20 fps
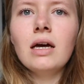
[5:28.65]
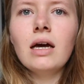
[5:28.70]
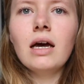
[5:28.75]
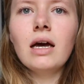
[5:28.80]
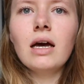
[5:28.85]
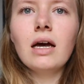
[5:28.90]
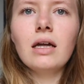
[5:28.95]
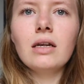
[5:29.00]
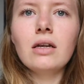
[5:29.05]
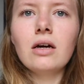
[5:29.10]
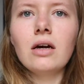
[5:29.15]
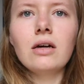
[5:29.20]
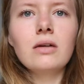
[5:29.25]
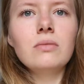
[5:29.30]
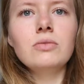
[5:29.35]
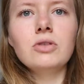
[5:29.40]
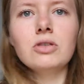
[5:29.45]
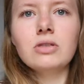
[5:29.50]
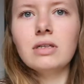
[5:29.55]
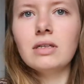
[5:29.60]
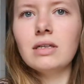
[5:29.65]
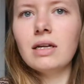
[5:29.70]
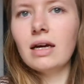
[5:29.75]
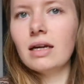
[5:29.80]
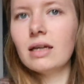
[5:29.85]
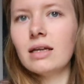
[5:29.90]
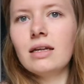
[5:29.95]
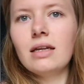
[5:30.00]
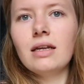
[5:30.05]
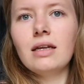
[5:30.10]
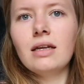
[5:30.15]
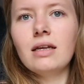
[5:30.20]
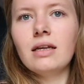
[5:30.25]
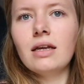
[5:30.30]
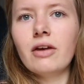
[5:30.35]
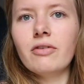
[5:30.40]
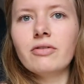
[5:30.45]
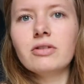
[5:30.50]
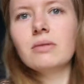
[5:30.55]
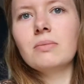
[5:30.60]
and I'm just in agony
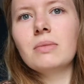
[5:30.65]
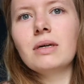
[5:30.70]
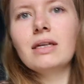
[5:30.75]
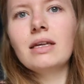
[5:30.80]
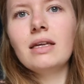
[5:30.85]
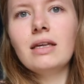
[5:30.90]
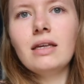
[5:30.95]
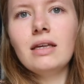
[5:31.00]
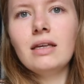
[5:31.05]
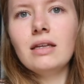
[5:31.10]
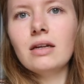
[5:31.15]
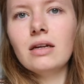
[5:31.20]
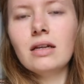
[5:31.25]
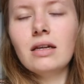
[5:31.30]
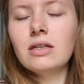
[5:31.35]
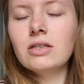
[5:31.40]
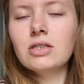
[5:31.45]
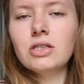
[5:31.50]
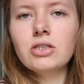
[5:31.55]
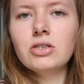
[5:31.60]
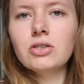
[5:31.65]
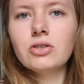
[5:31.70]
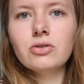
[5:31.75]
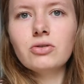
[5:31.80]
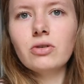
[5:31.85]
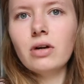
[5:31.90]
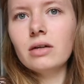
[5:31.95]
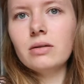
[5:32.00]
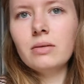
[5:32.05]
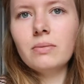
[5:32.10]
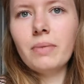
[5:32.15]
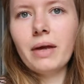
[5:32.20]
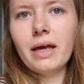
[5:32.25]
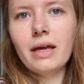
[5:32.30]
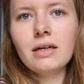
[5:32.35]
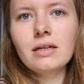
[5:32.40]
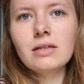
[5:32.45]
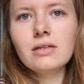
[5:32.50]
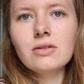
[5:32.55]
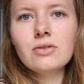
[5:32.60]
every time I eat, like literally just crying in
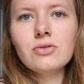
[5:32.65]
pain.